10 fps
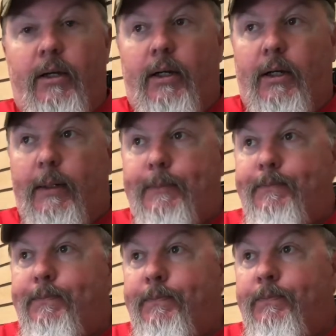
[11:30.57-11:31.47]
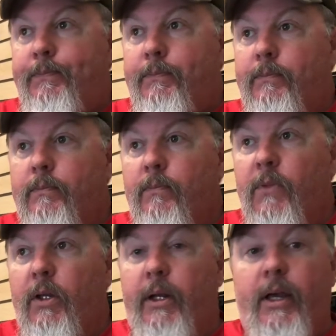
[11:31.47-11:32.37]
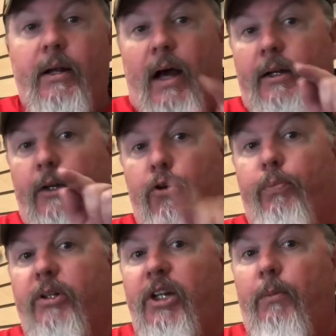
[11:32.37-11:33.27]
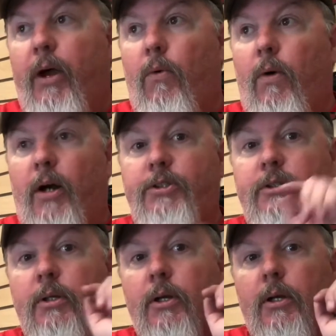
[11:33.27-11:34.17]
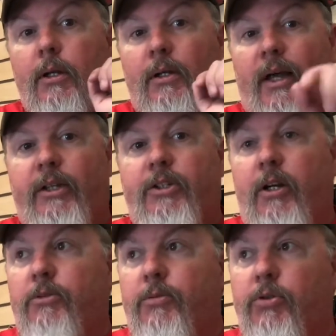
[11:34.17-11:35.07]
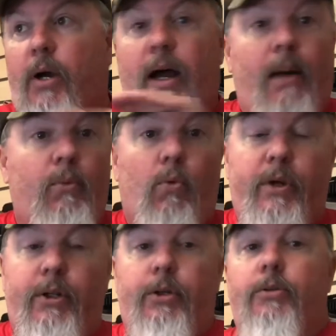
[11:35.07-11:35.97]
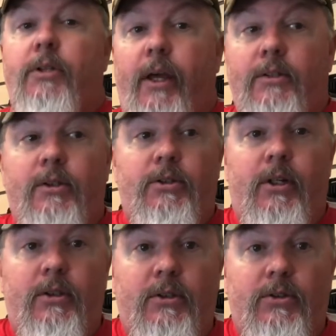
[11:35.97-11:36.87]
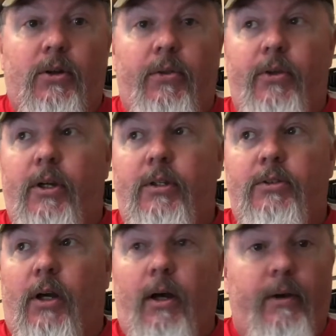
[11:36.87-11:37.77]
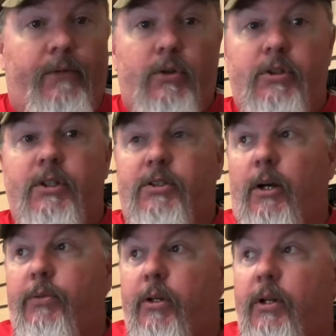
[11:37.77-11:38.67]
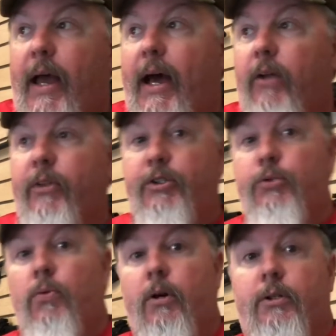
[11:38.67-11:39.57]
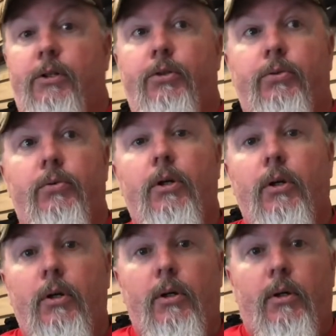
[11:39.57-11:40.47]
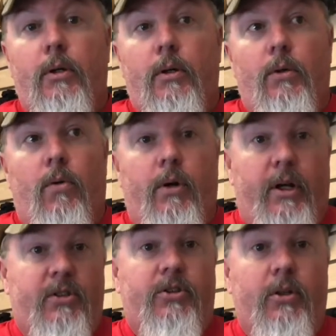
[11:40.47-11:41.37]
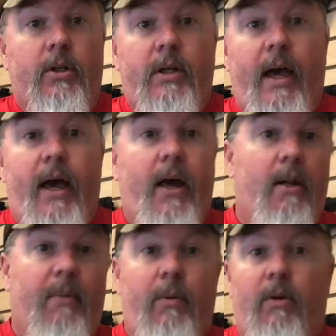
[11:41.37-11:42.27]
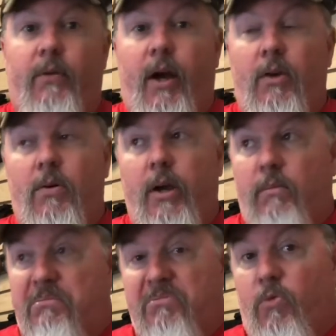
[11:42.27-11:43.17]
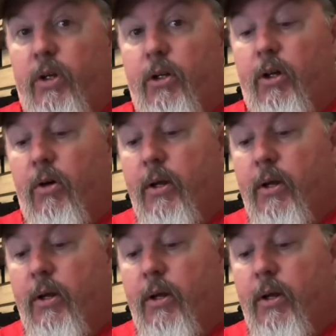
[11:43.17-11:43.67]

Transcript: And again, I do appreciate everybody watching. Like, share, and subscribe. We do take suggestions on things. If you see something out that you want us to look at and maybe evaluate, we can do it.